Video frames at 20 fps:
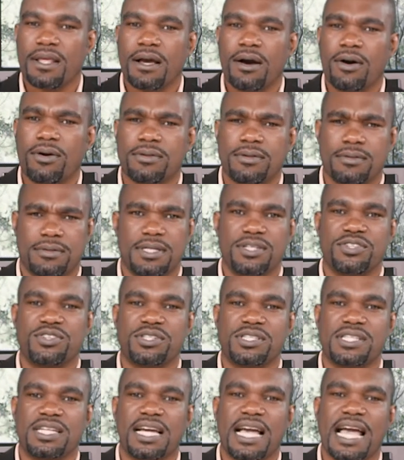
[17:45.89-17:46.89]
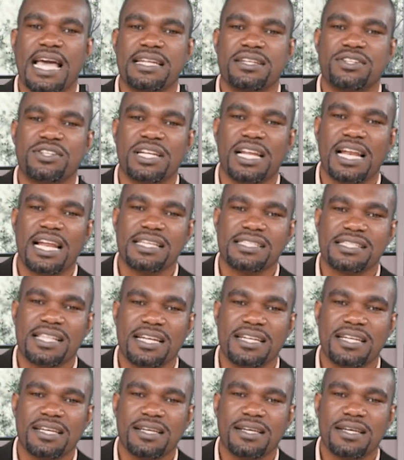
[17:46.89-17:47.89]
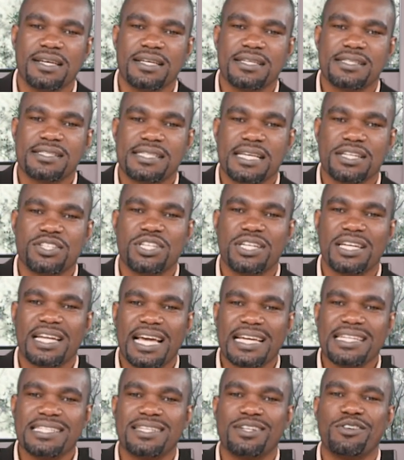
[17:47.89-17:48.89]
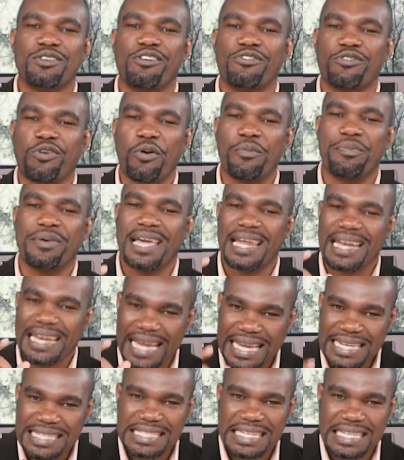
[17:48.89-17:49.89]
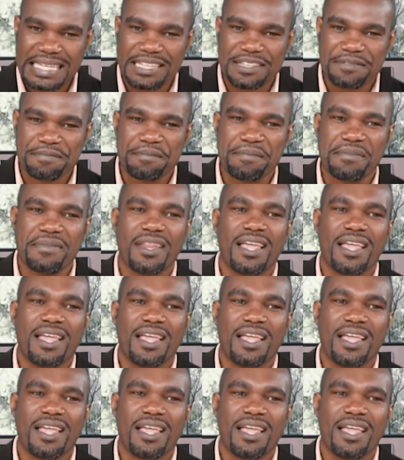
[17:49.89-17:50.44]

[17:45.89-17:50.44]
Oh, interesting. I hadn't realized that. Section 19 of COBIA 19.